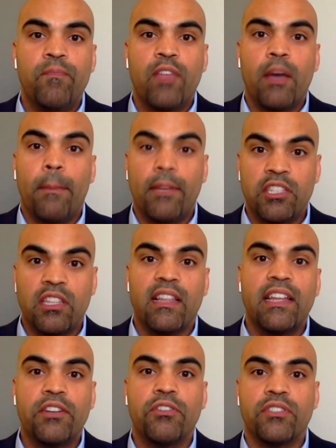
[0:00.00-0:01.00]
Uh, but to the
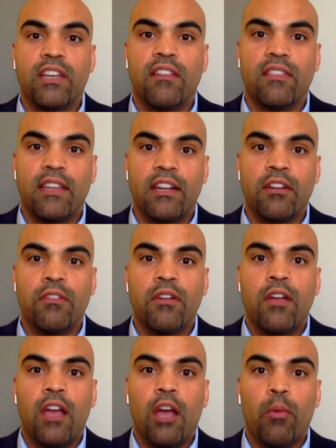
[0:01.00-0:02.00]
lenders out there,
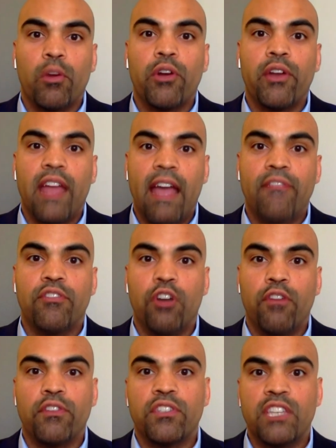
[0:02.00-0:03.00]
uh, we're going to have to
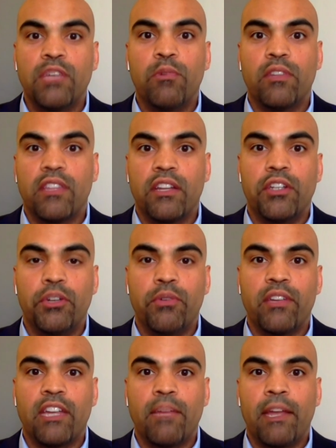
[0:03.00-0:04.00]
oversee what they're
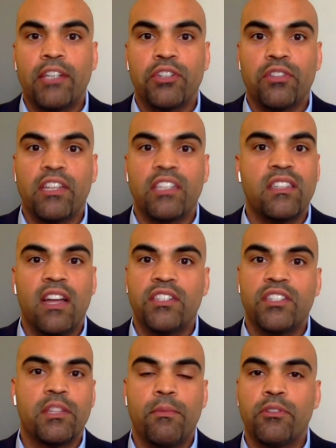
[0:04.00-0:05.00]
doing and make sure that it's not
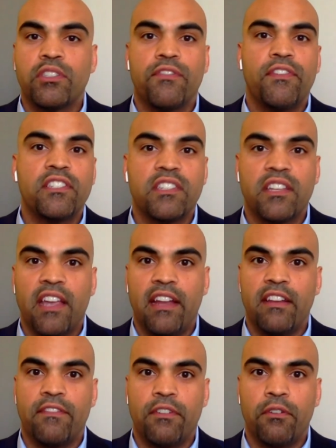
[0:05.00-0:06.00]
just the most
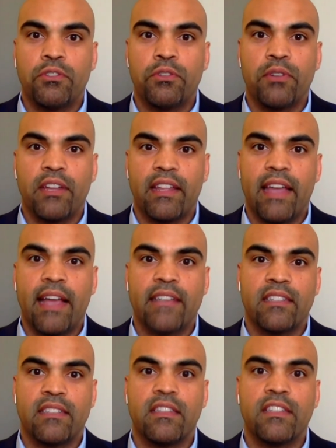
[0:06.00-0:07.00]
sophisticated folks who are getting
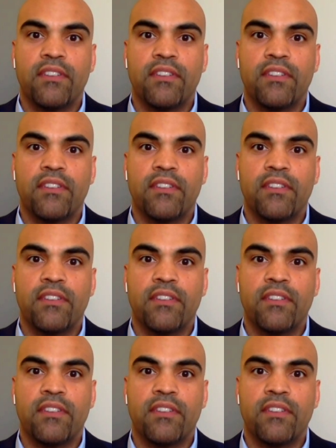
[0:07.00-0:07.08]
access to this